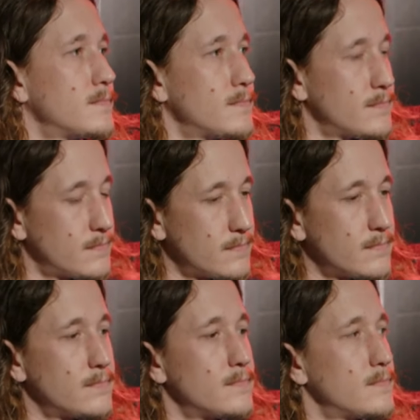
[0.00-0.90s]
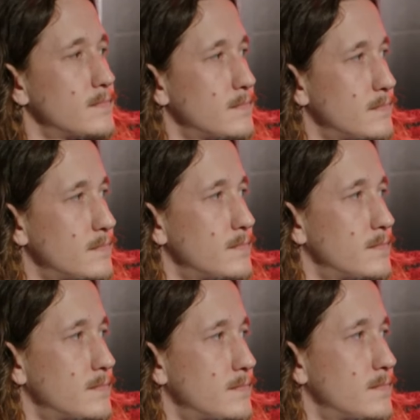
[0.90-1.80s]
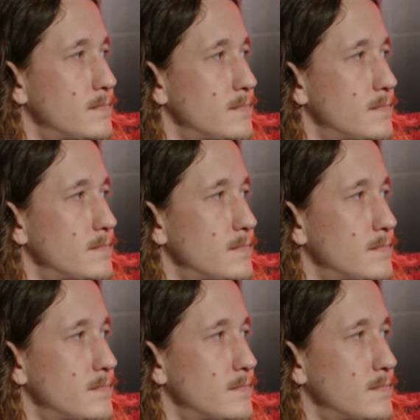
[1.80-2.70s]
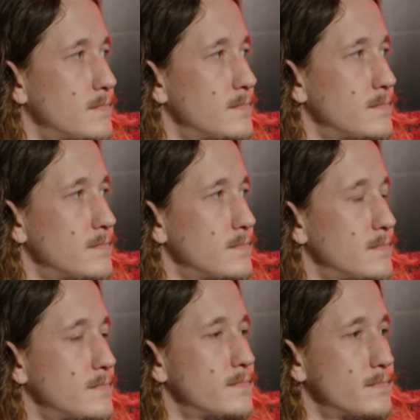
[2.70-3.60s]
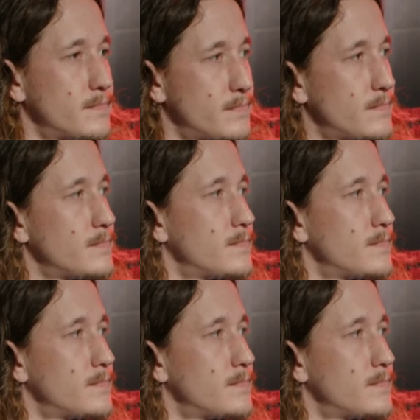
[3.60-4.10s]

No words are spoken by the person on screen.